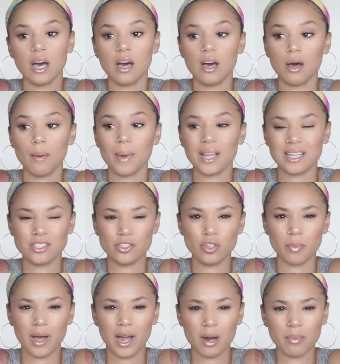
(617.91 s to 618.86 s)
I like to
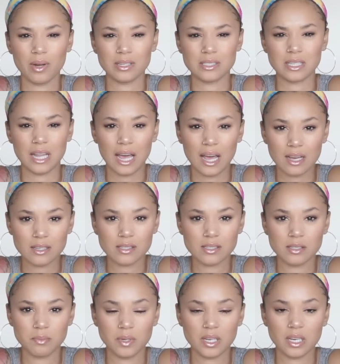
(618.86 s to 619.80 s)
do my eyebrows
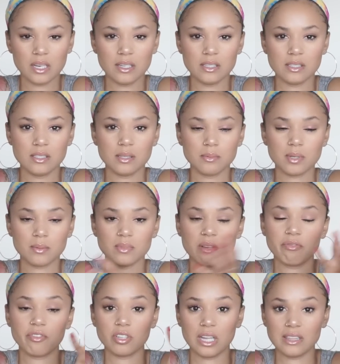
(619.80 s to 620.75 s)
last, because sometimes
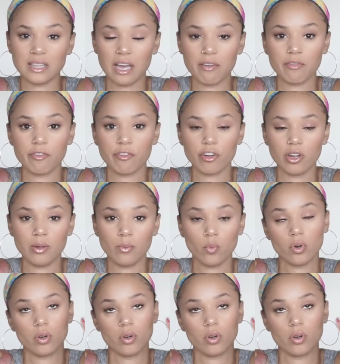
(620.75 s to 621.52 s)
I feel like that frame,